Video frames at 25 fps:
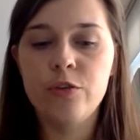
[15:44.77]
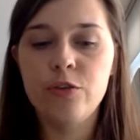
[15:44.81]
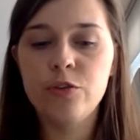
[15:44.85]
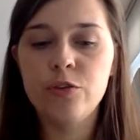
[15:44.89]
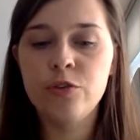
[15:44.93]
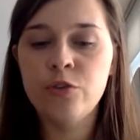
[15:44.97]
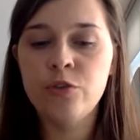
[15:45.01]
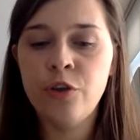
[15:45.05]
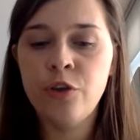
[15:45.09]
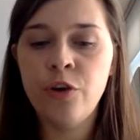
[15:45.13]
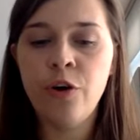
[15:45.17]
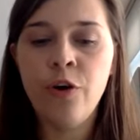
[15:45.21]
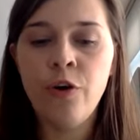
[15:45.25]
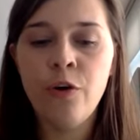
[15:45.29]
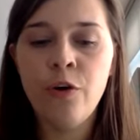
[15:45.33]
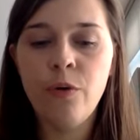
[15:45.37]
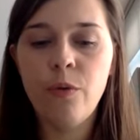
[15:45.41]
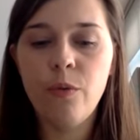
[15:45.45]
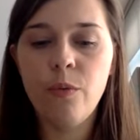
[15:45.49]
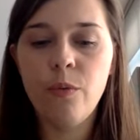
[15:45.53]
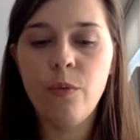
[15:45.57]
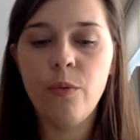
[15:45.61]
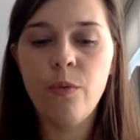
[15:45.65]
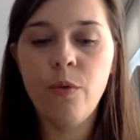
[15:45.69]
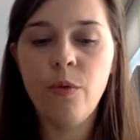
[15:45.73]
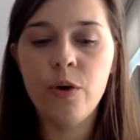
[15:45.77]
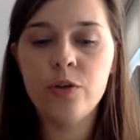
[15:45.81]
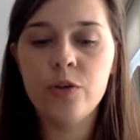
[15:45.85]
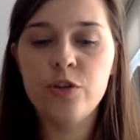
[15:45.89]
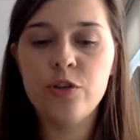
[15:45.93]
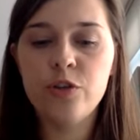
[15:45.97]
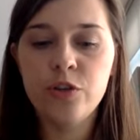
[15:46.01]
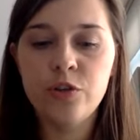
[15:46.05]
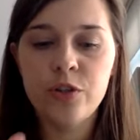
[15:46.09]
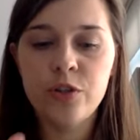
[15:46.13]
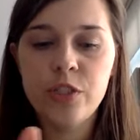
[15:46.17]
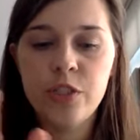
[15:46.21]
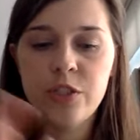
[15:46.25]
to know what
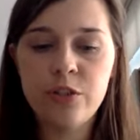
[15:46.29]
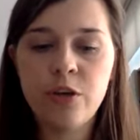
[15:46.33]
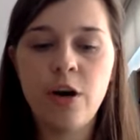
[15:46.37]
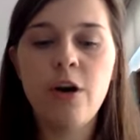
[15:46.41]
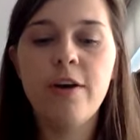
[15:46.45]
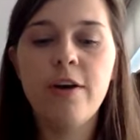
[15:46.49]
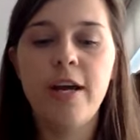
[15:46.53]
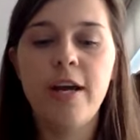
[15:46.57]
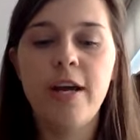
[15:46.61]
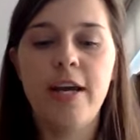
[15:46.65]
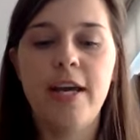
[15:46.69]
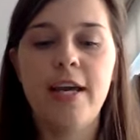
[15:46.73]
your story